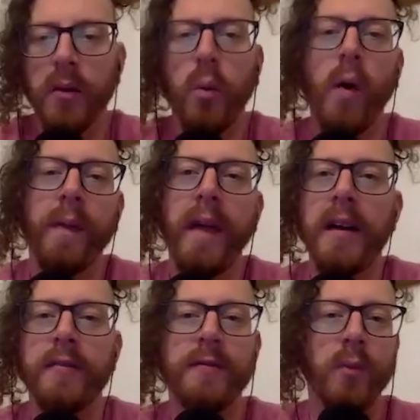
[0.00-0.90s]
what
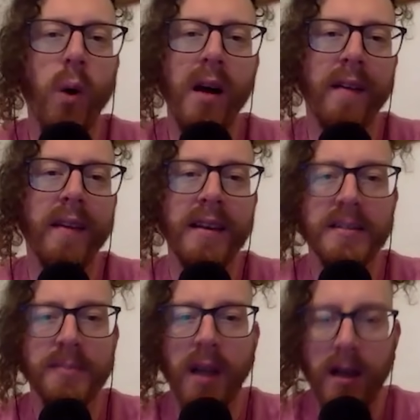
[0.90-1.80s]
they've won,
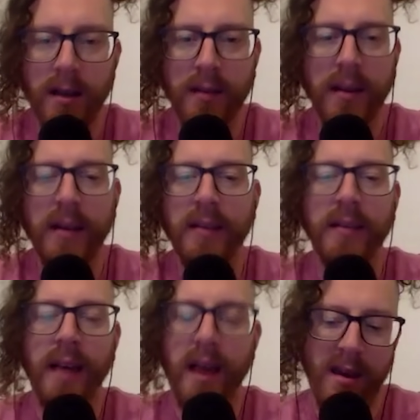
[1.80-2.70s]
these players,
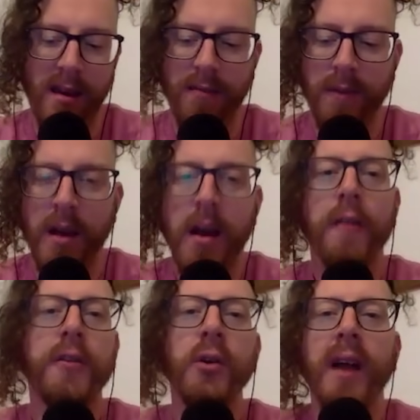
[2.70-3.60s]
is a
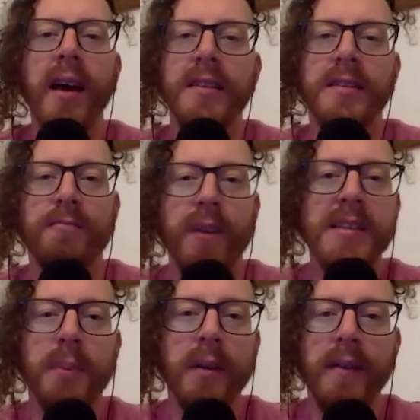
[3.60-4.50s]
few days
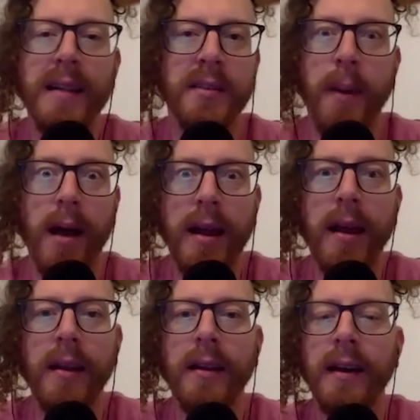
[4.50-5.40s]
respite. That's about
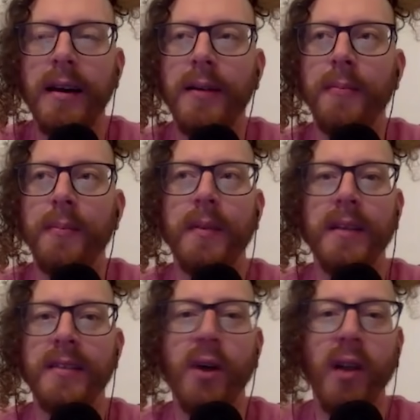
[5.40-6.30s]
it.
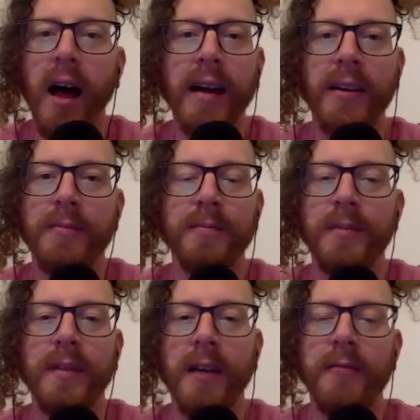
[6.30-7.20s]
It's not like
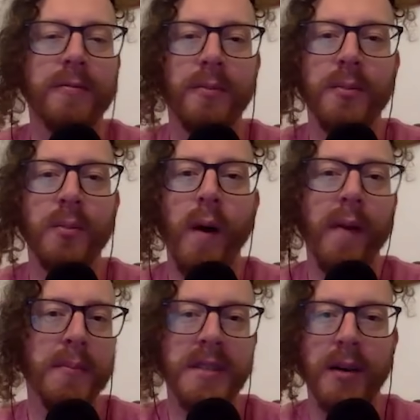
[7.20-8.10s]
they've
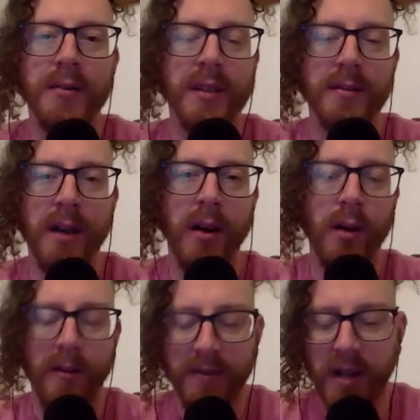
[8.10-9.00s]
won themselves a whole
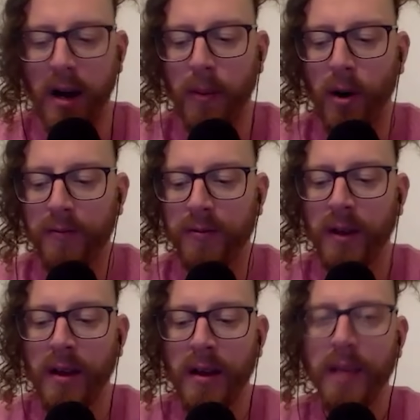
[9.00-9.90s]
lot of time off
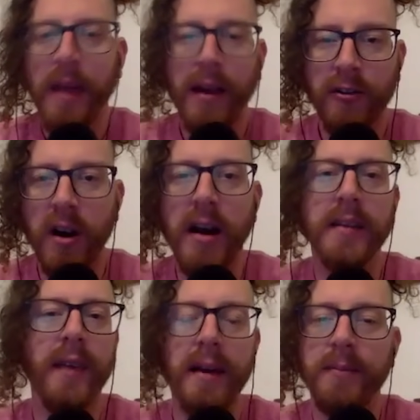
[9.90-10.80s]
that
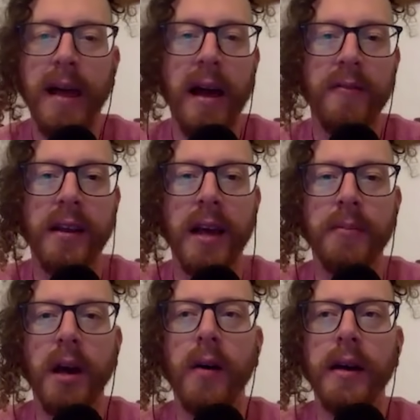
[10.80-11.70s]
grind. They have to
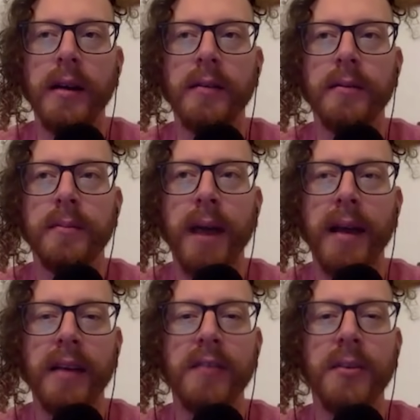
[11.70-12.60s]
keep going
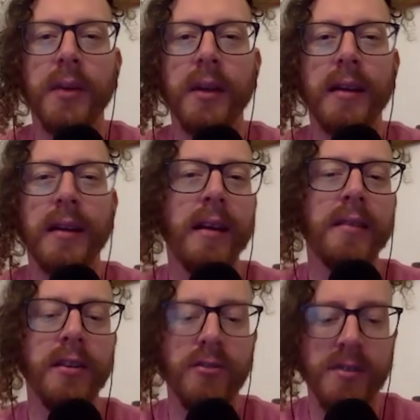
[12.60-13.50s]
back into it. It
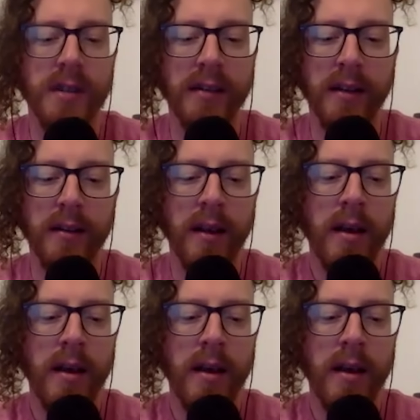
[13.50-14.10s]
is interesting that